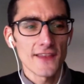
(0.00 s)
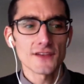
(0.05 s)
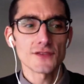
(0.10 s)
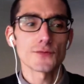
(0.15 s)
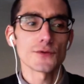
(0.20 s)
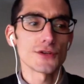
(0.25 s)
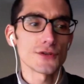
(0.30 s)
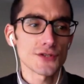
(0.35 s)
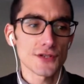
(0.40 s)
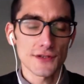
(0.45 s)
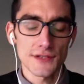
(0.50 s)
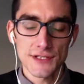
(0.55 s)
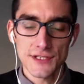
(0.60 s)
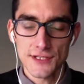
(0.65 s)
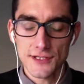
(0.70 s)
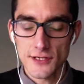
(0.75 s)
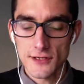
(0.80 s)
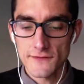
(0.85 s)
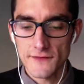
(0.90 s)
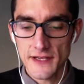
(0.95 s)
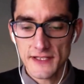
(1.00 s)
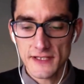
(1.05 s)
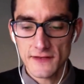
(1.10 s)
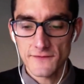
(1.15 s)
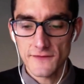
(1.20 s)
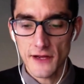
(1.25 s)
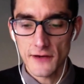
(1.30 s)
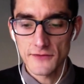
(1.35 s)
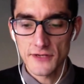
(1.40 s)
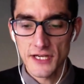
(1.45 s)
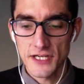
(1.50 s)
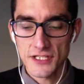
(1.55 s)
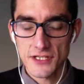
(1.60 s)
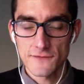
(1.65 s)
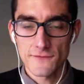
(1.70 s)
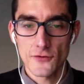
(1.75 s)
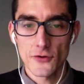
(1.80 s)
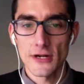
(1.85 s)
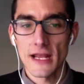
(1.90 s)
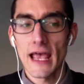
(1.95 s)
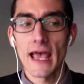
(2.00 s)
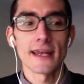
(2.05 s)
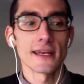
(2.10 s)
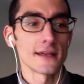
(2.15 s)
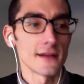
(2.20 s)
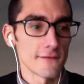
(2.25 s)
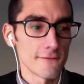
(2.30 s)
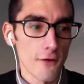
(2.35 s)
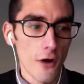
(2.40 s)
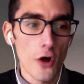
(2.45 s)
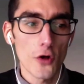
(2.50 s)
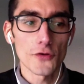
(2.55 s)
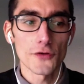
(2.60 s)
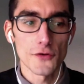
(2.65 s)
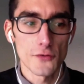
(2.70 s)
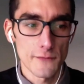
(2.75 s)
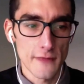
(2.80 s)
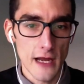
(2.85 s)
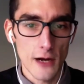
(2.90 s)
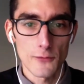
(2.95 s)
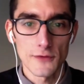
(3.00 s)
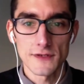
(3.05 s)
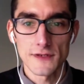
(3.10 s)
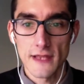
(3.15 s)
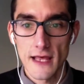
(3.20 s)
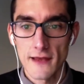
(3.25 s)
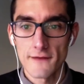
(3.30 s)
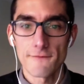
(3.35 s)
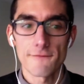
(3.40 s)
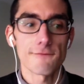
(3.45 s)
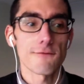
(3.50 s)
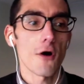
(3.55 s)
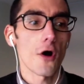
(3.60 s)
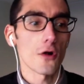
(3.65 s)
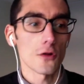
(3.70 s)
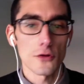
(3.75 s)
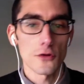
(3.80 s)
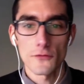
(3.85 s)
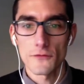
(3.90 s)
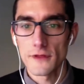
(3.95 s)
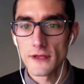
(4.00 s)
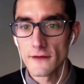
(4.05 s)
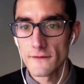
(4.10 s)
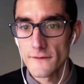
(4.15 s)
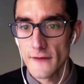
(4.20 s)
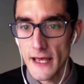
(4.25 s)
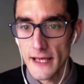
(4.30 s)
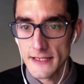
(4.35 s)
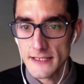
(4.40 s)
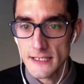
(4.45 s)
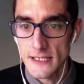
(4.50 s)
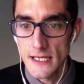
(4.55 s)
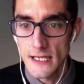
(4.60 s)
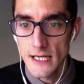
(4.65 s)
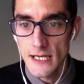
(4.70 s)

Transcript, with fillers: and this would usually serve as the foundation for an edited volume that would then follow the event.